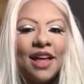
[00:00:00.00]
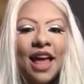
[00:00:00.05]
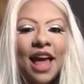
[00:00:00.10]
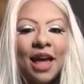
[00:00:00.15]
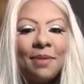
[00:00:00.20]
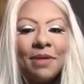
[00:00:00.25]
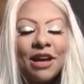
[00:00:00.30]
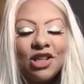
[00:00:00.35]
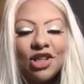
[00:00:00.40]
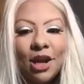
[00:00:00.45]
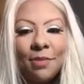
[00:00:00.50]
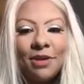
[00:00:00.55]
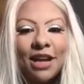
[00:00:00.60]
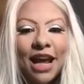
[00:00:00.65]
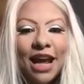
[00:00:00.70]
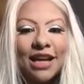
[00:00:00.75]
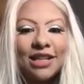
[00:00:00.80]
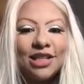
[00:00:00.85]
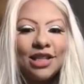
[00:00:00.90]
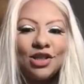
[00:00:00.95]
Hi, my
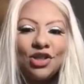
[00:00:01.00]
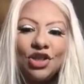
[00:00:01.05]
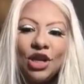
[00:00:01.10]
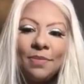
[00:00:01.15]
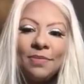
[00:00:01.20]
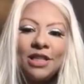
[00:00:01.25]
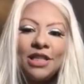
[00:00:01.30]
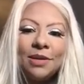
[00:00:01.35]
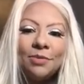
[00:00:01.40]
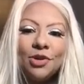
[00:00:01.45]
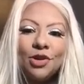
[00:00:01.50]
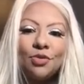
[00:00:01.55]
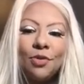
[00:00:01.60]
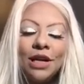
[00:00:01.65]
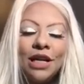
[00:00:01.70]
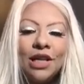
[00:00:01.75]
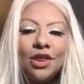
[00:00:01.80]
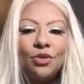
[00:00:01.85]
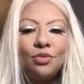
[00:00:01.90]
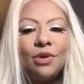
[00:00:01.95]
Geminis. It's Jamie Zebra
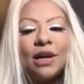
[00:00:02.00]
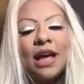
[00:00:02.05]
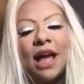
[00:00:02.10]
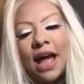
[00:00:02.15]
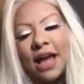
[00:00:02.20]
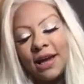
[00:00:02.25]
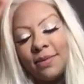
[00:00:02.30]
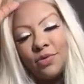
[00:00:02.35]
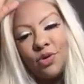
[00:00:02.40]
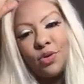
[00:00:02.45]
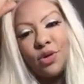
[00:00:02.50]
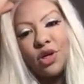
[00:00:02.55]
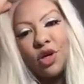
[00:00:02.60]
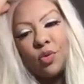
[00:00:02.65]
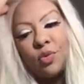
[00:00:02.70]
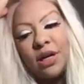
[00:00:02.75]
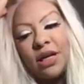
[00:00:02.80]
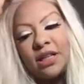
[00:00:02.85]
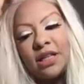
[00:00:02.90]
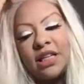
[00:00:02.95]
23. I am doing
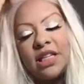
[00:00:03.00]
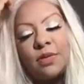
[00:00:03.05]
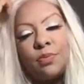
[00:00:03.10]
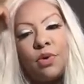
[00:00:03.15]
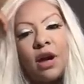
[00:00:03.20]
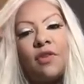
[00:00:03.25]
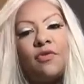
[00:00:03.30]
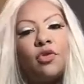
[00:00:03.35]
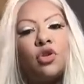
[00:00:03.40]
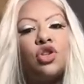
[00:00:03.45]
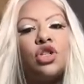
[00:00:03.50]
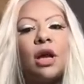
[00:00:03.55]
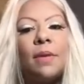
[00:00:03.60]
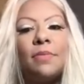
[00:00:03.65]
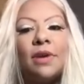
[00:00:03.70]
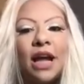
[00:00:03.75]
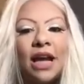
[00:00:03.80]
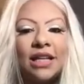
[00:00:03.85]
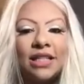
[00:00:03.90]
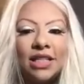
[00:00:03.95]
your weekly spread for
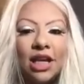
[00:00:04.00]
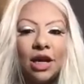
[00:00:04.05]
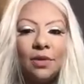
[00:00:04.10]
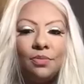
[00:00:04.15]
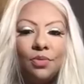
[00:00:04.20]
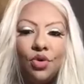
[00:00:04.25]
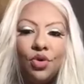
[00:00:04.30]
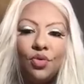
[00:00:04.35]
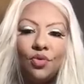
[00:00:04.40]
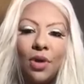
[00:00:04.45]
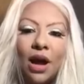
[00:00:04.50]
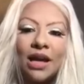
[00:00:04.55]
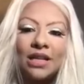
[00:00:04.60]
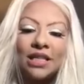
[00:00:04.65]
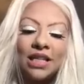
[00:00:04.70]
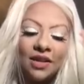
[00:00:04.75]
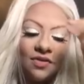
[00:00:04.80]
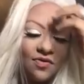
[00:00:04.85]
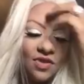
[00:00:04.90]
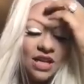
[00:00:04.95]
Gemini, Sun, Moon,
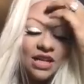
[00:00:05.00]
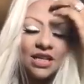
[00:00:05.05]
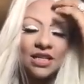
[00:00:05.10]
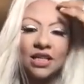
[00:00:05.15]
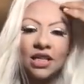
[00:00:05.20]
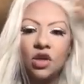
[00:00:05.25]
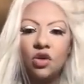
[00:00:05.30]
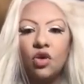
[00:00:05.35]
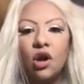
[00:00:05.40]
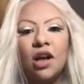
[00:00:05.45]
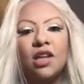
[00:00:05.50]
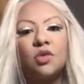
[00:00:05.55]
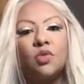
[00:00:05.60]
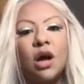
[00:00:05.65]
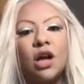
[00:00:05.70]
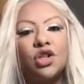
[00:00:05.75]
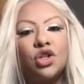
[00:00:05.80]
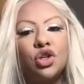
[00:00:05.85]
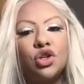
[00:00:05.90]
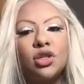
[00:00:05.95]
Rising, Venus, and Cross
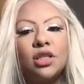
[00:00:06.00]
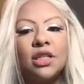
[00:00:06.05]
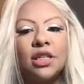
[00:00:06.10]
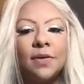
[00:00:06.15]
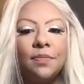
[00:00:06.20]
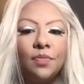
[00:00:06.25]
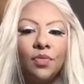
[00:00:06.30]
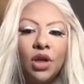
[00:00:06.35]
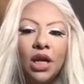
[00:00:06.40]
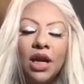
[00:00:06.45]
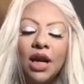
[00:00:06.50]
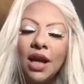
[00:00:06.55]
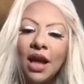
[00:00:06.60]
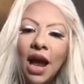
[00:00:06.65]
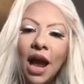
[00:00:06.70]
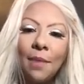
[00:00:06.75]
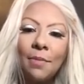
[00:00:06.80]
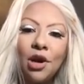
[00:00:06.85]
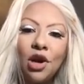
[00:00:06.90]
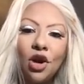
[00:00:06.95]
Watchers.
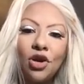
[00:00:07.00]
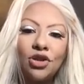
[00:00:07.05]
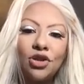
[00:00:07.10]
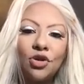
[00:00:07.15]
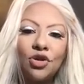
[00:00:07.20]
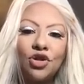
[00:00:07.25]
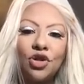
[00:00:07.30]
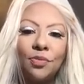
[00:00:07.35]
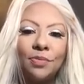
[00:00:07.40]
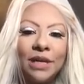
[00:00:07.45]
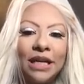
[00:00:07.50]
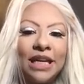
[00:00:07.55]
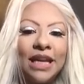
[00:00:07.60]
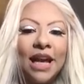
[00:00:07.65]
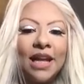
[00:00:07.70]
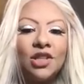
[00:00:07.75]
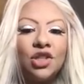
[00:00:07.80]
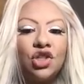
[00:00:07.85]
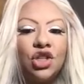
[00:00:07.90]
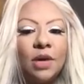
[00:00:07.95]
I'm on all social
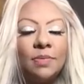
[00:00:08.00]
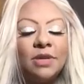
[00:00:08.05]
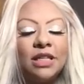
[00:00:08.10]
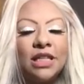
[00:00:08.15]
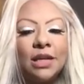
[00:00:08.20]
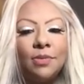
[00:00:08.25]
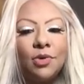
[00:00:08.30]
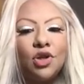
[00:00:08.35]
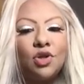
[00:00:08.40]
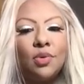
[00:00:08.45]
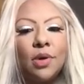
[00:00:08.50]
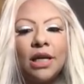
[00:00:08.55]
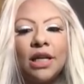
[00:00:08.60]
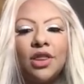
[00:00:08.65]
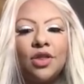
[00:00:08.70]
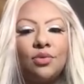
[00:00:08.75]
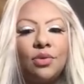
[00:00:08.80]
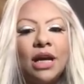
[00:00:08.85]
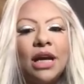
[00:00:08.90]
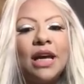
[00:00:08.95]
media. It's Jamie Zebra
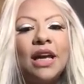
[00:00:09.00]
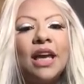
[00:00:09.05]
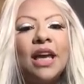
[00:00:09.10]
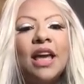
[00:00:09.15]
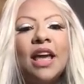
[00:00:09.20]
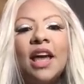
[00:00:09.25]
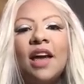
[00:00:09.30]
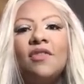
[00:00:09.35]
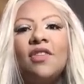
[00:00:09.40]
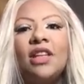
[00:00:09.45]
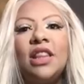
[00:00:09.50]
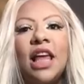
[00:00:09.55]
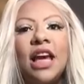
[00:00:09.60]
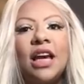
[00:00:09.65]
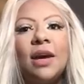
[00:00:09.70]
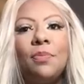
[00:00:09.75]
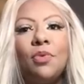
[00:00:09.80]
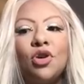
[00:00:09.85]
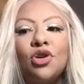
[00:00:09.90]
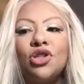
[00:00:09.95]
23. If you'd
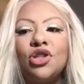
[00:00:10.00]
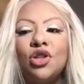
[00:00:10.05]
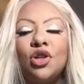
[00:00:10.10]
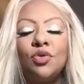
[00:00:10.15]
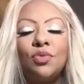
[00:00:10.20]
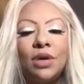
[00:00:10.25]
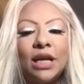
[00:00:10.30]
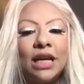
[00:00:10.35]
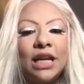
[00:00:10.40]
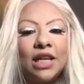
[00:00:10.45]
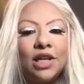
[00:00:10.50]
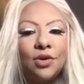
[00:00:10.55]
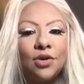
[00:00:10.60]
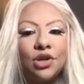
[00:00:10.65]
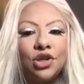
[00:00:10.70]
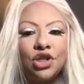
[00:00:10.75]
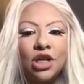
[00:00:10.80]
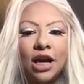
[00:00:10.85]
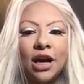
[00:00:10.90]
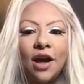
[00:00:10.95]
like a personal reading, you
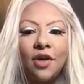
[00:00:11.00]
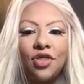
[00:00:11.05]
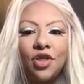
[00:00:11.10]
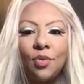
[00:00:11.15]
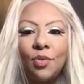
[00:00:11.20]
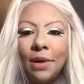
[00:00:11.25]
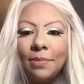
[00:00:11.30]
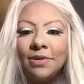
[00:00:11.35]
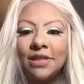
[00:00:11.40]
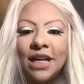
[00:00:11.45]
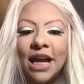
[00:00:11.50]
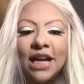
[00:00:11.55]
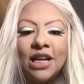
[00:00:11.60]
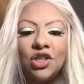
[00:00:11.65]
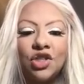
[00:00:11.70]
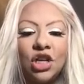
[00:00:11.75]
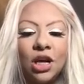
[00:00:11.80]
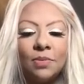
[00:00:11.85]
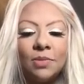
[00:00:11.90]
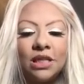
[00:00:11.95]
can check out the
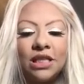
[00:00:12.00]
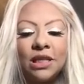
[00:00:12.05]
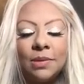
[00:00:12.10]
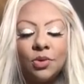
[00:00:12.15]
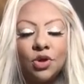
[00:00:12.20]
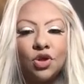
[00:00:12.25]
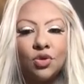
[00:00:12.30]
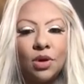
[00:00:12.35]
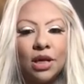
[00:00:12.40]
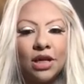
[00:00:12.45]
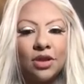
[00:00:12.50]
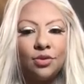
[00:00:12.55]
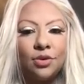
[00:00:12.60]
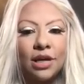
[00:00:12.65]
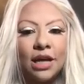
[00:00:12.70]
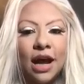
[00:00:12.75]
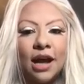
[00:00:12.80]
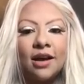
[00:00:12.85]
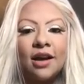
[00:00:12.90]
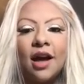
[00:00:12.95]
website,
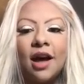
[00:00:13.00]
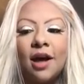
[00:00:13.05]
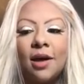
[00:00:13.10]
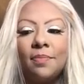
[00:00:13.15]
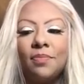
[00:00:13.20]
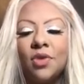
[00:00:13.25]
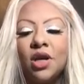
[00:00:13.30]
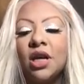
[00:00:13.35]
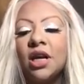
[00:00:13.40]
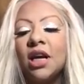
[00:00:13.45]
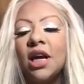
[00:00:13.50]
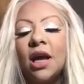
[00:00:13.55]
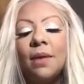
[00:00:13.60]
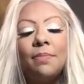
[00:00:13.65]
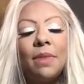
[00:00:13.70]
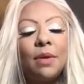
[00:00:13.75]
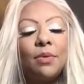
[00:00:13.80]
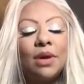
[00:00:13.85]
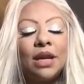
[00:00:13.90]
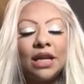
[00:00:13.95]
jamiezebra23.com.
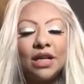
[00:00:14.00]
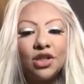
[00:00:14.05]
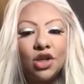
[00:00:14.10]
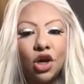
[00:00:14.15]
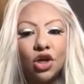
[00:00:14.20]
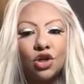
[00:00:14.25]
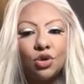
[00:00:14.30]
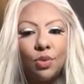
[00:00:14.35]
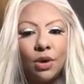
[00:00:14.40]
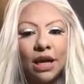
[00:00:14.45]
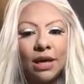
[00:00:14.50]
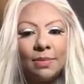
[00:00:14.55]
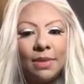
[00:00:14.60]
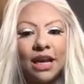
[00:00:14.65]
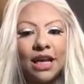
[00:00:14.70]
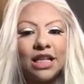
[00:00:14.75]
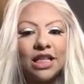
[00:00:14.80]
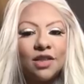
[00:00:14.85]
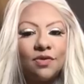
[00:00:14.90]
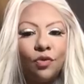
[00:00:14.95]
My readings are 20
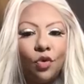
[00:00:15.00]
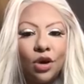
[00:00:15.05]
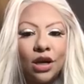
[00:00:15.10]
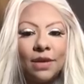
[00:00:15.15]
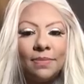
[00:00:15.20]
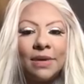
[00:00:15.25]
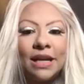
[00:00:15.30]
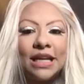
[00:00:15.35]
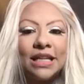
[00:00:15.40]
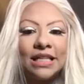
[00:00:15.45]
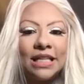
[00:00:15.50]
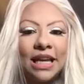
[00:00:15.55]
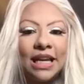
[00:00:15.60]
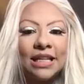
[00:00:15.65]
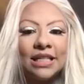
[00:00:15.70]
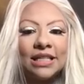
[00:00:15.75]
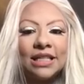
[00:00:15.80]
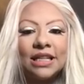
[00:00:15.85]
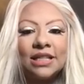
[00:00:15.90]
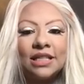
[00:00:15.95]
minutes, 40 minutes,
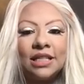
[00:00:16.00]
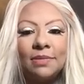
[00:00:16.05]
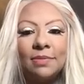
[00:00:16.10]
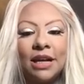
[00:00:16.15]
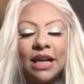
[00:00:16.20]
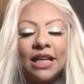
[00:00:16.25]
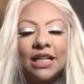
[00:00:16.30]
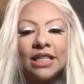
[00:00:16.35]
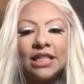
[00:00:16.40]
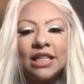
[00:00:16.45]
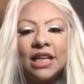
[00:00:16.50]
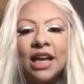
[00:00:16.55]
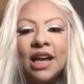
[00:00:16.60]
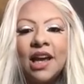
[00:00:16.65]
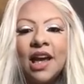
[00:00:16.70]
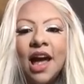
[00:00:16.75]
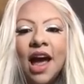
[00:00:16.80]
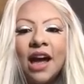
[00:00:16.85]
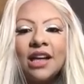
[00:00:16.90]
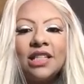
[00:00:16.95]
and 60 minutes.
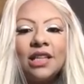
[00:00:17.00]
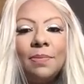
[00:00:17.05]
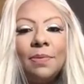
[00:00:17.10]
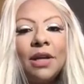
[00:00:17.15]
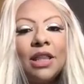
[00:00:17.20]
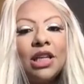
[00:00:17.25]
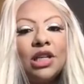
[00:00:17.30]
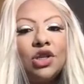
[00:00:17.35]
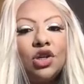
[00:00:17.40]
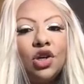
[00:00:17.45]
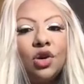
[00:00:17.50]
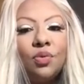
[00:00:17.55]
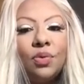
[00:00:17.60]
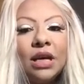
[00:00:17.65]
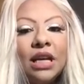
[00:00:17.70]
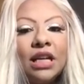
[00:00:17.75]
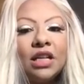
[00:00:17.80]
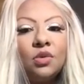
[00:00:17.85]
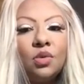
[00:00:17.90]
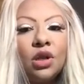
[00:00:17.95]
I typically do your
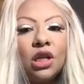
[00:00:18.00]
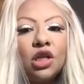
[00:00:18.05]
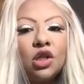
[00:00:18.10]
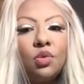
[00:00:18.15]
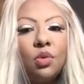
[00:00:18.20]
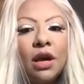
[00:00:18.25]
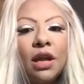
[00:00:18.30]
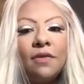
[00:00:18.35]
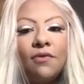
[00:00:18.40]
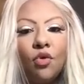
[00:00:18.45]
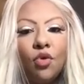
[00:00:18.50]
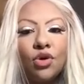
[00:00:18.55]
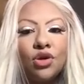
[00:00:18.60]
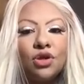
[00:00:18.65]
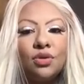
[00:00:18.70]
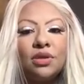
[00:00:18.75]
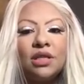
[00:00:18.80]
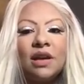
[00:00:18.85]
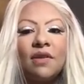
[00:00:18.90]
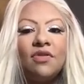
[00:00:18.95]
readings within 24
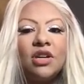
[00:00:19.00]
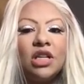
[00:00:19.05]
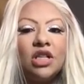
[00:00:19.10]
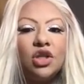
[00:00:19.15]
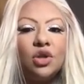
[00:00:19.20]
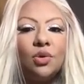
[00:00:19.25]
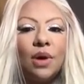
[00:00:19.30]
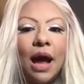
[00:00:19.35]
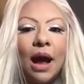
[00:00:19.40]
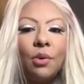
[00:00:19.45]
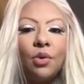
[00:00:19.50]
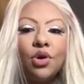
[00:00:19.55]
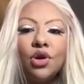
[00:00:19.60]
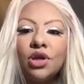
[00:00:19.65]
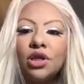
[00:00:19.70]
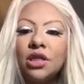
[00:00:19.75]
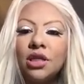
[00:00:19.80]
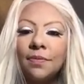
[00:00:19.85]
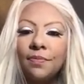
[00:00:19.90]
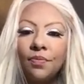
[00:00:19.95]
to 72
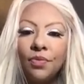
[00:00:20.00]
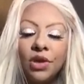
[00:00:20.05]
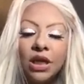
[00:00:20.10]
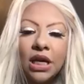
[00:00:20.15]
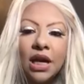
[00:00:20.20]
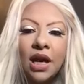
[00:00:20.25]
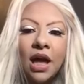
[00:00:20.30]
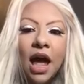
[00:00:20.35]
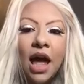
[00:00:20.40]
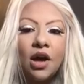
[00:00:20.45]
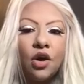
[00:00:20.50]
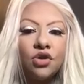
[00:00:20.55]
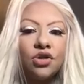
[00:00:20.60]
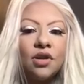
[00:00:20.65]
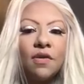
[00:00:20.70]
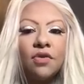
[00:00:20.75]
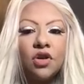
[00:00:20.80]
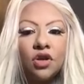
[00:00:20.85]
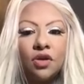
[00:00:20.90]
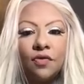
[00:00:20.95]
hours. I
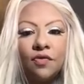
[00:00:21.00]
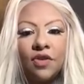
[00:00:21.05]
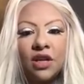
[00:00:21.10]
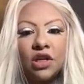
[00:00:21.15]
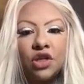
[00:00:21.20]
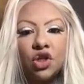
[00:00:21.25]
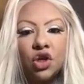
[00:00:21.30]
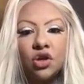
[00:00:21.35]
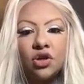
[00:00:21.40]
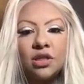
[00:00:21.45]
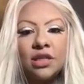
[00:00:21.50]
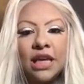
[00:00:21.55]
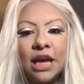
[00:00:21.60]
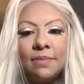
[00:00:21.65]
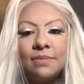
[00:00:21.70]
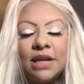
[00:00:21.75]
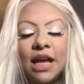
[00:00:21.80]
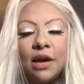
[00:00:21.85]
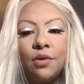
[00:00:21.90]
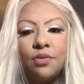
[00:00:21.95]
also have a new feature,
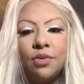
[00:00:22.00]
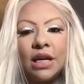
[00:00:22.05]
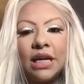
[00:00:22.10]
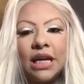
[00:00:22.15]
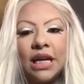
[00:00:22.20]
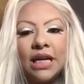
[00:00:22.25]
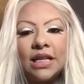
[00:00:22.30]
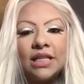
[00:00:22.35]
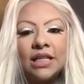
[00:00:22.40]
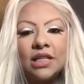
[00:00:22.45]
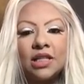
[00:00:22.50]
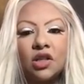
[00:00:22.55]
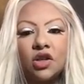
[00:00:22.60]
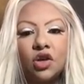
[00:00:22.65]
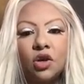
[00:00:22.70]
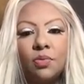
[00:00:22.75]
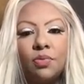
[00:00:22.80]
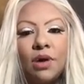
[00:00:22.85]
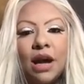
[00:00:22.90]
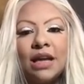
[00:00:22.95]
same-day readings. It's a
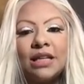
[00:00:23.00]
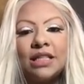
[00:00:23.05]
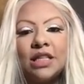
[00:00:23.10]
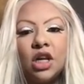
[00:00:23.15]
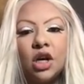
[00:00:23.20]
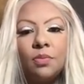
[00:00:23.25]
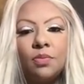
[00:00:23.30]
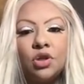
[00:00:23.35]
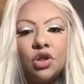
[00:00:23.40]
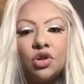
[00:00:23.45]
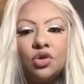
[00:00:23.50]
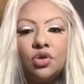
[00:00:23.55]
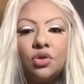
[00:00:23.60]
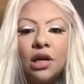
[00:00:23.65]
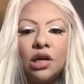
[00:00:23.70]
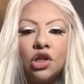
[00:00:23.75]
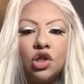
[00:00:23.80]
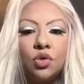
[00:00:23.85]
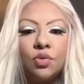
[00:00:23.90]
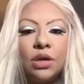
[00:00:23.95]
little pricier, but you
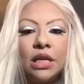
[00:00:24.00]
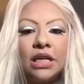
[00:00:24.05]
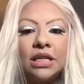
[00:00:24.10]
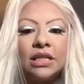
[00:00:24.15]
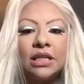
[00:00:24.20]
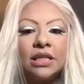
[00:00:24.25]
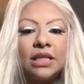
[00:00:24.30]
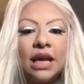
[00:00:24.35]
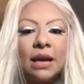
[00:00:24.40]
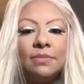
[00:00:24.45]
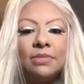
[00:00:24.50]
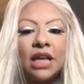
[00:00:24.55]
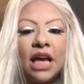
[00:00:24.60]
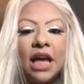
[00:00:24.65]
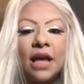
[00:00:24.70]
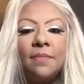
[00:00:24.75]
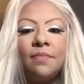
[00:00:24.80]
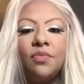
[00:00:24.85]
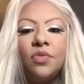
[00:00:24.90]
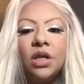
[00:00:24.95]
do get your readings the same
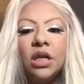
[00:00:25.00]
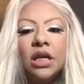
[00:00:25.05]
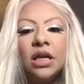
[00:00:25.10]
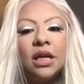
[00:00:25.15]
day.